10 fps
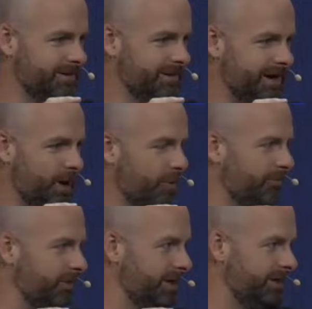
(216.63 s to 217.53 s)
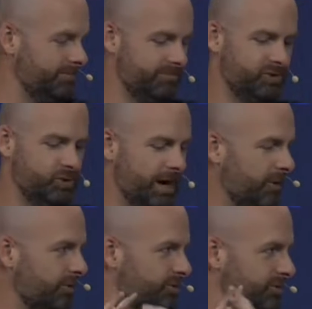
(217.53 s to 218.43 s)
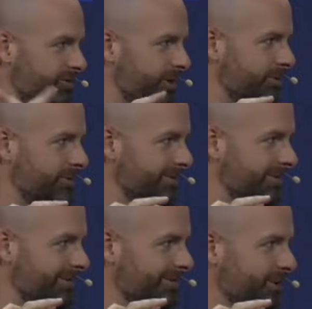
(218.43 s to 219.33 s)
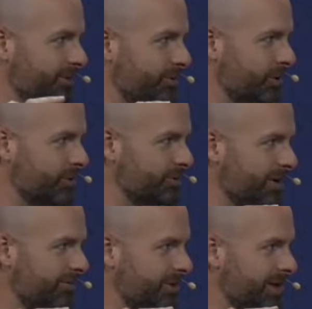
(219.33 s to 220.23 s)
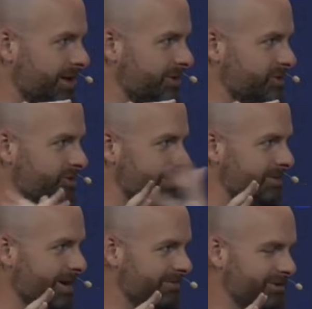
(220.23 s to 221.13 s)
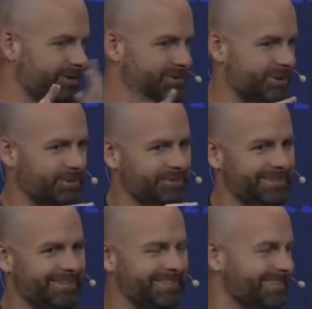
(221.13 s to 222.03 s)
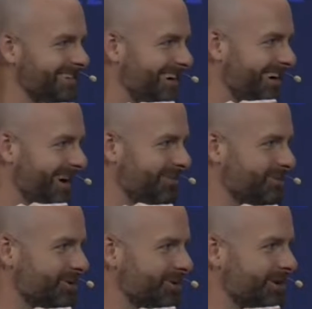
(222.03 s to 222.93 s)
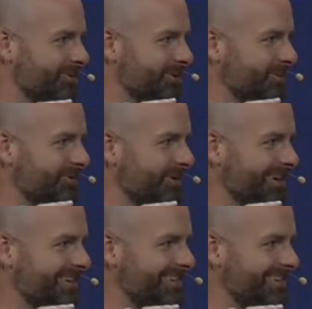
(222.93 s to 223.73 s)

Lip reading: hopefully in 2 hours or so, hard fork goes off without a hitch. You seem confident, so I'm sure it'll be fine.